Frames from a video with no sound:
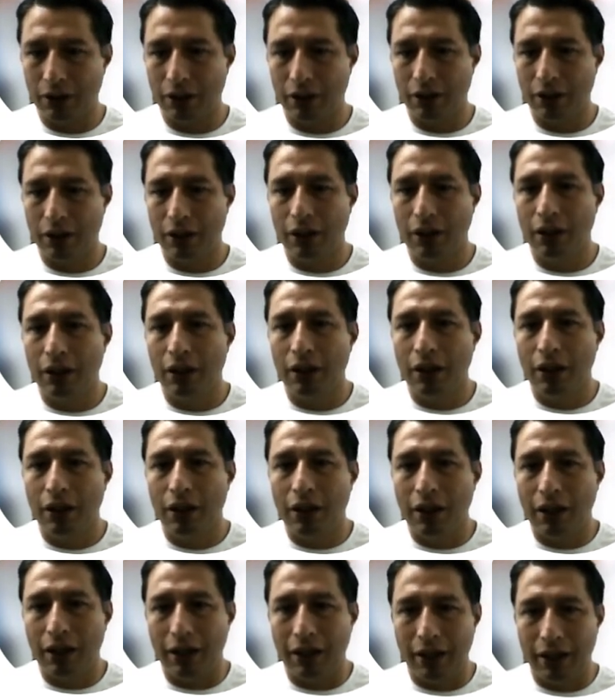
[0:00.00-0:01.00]
and the
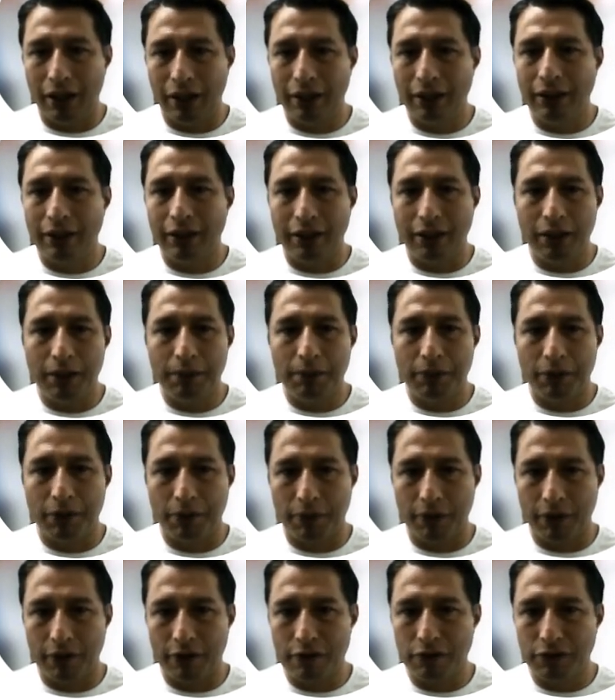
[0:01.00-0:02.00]
proposed
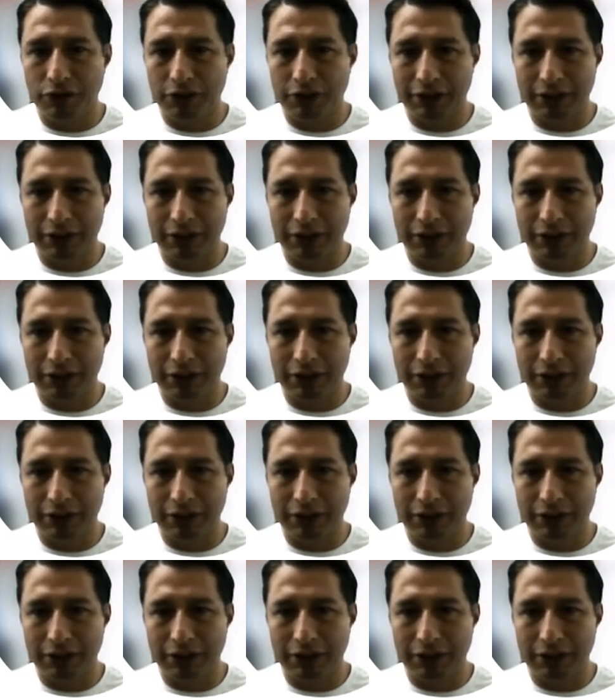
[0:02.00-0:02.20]
structure.